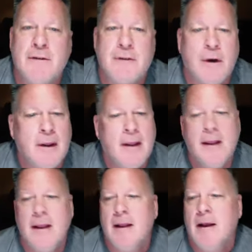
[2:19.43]
So
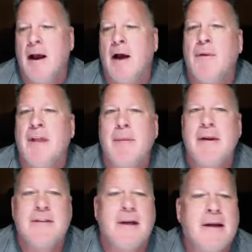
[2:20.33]
uh, with that
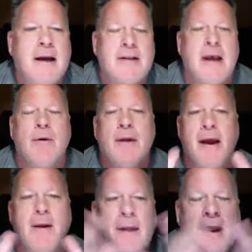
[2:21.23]
being said, guys, I don't
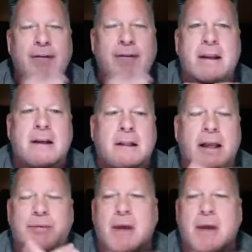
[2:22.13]
I don't have any clips.